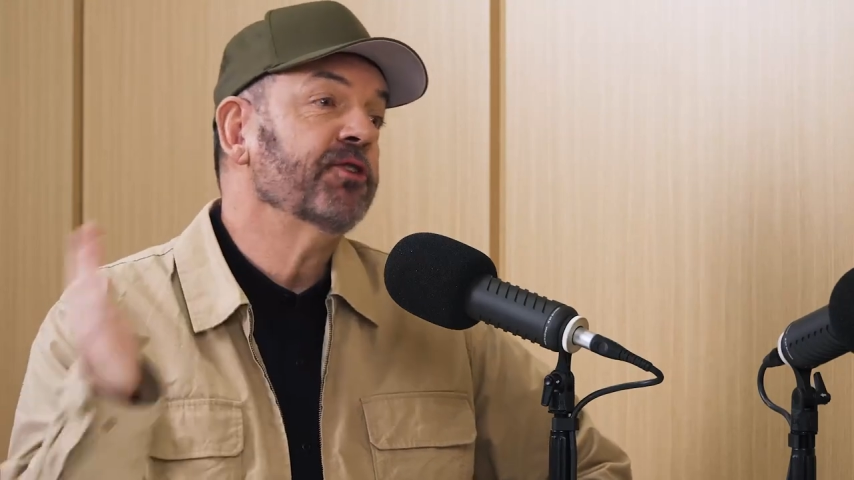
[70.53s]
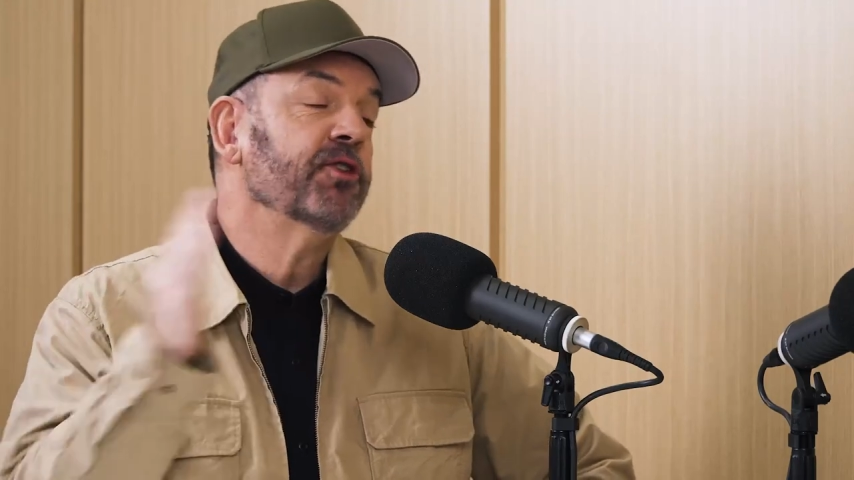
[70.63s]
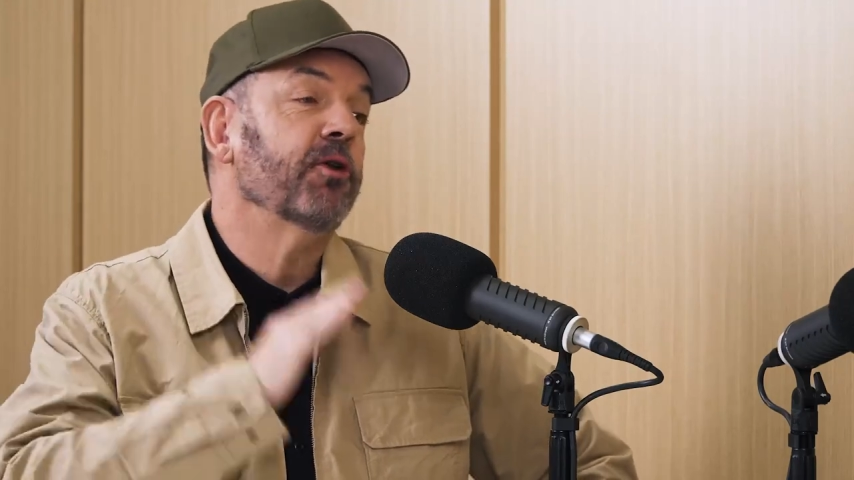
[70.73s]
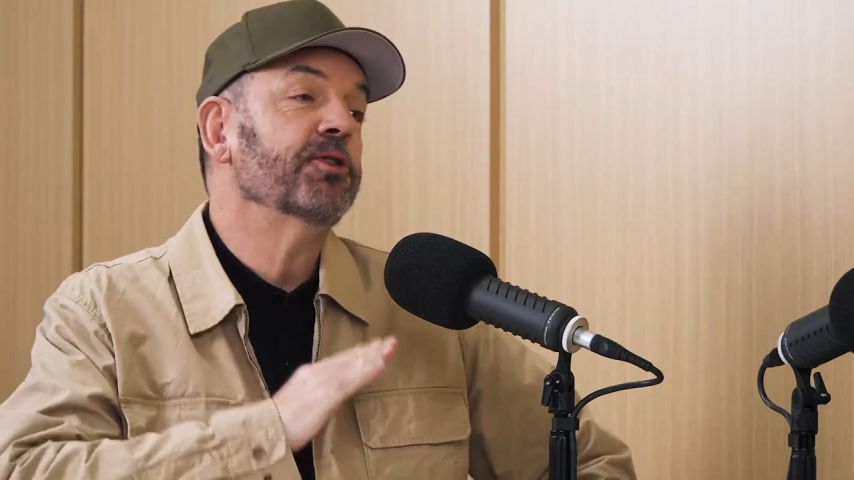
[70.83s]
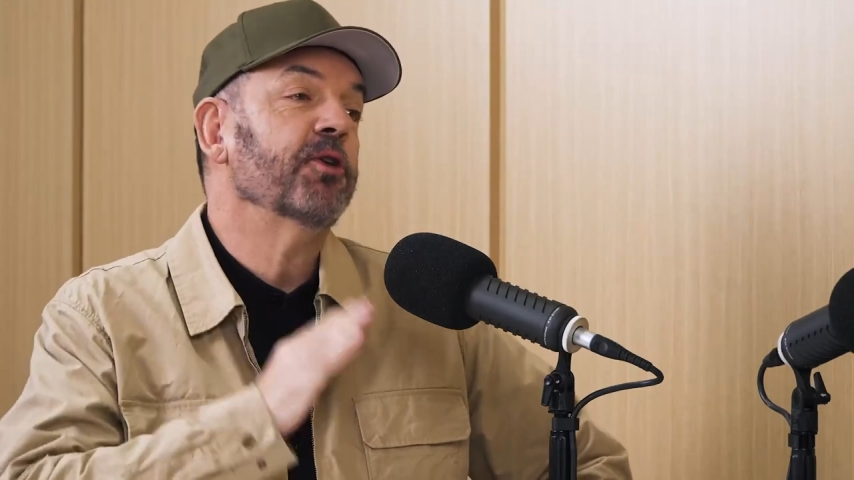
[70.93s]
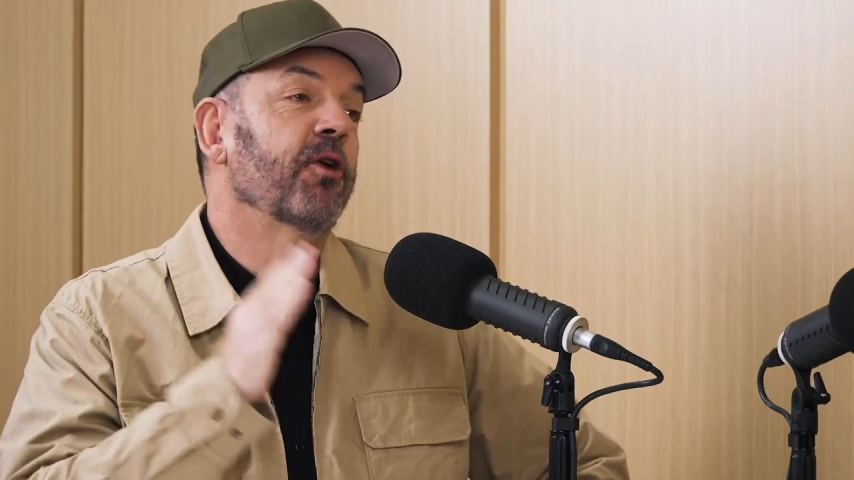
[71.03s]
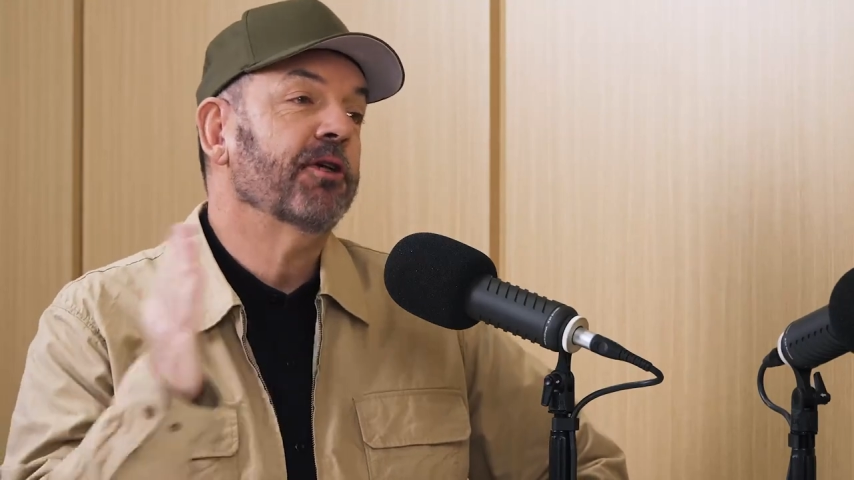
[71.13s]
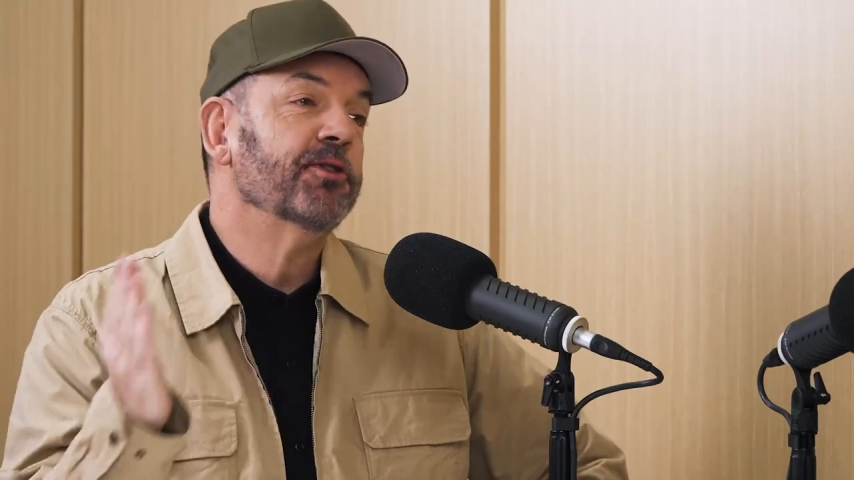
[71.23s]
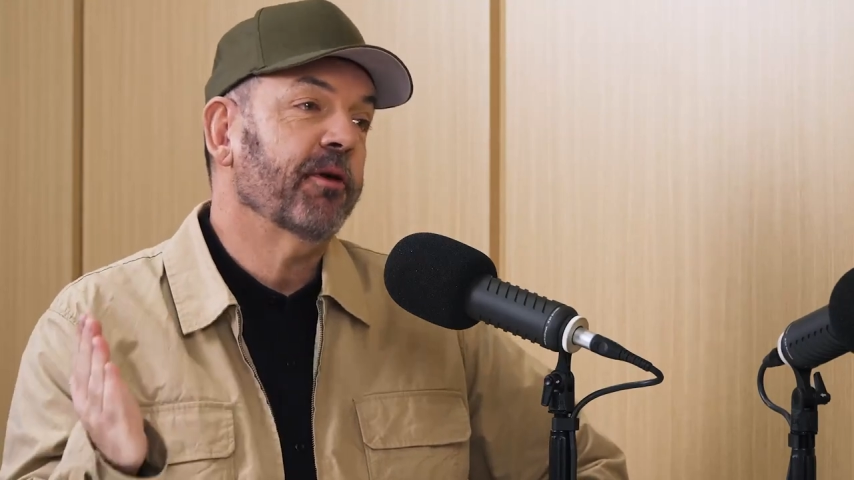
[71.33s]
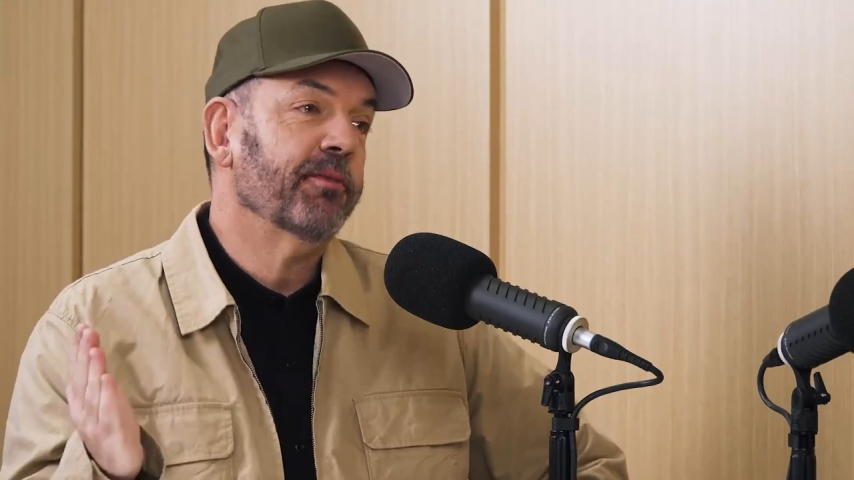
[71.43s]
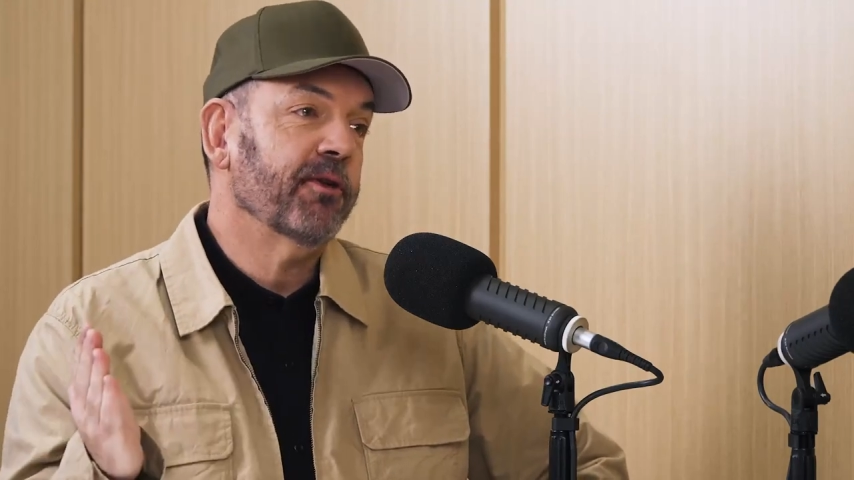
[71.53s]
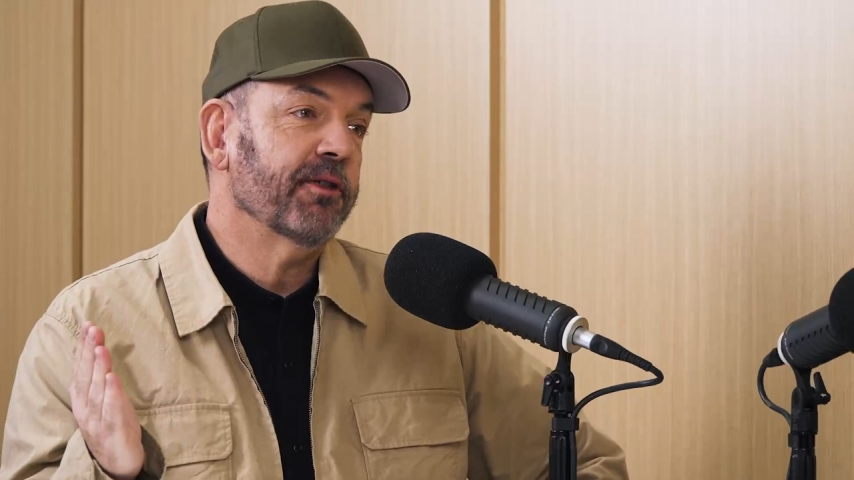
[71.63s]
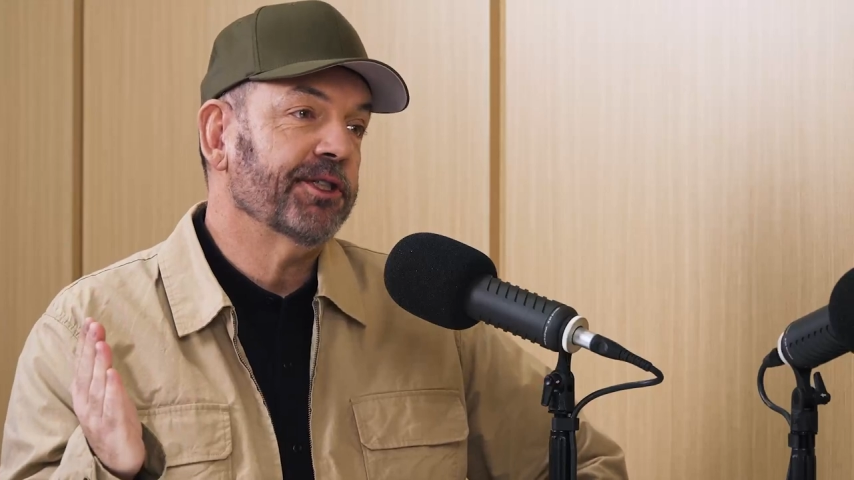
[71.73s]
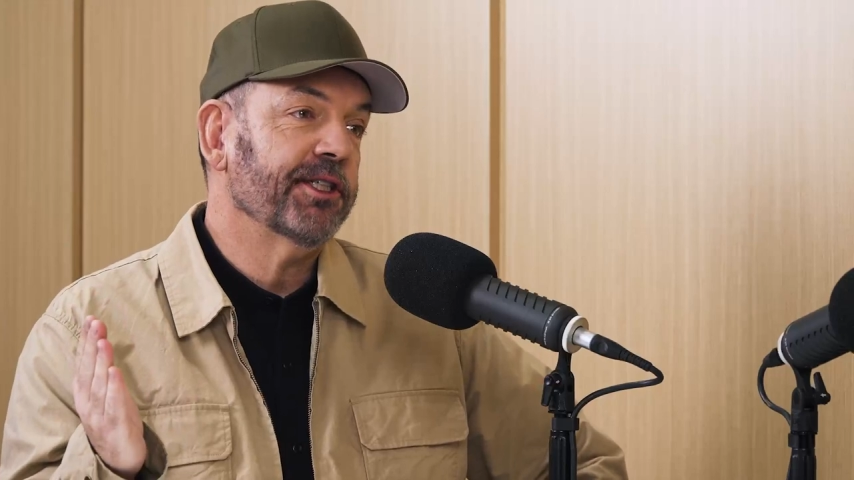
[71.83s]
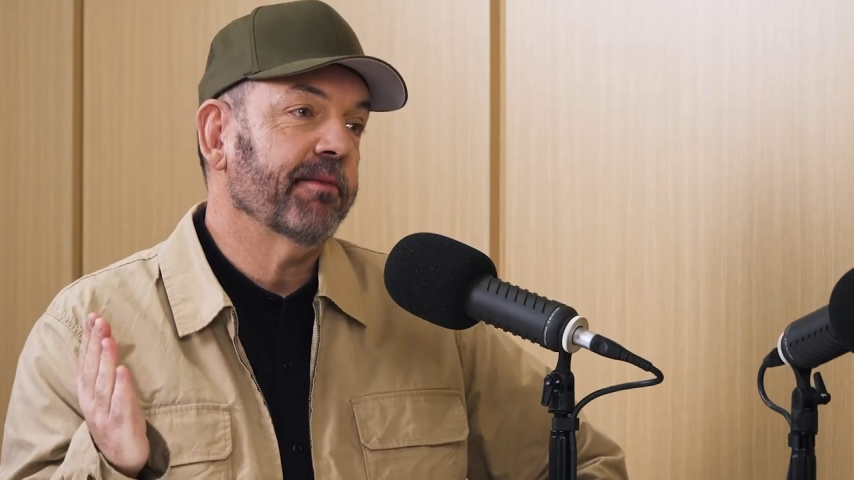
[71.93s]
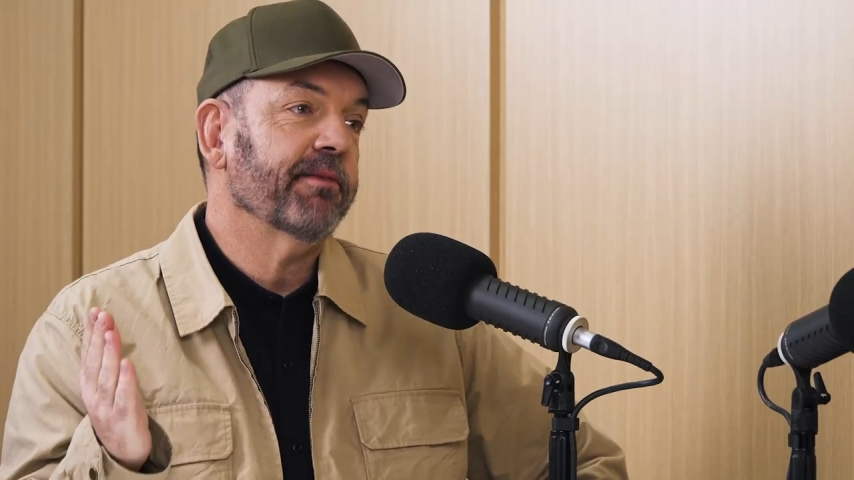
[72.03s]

social entrepreneurship.